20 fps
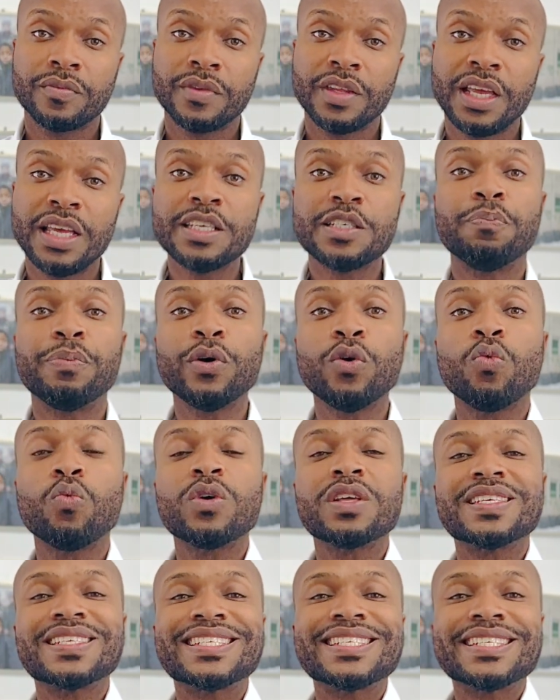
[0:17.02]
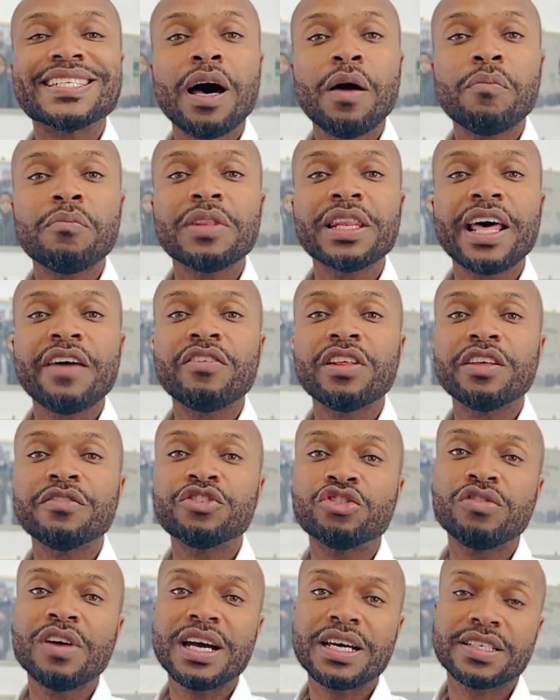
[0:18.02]
is built with some level of
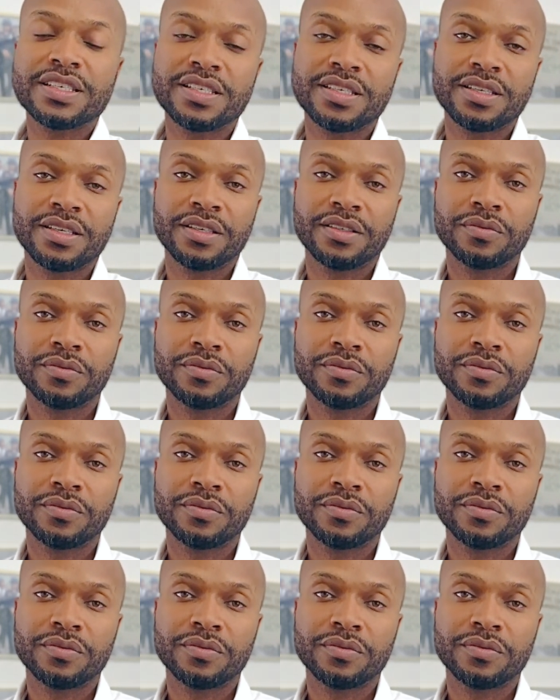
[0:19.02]
trust.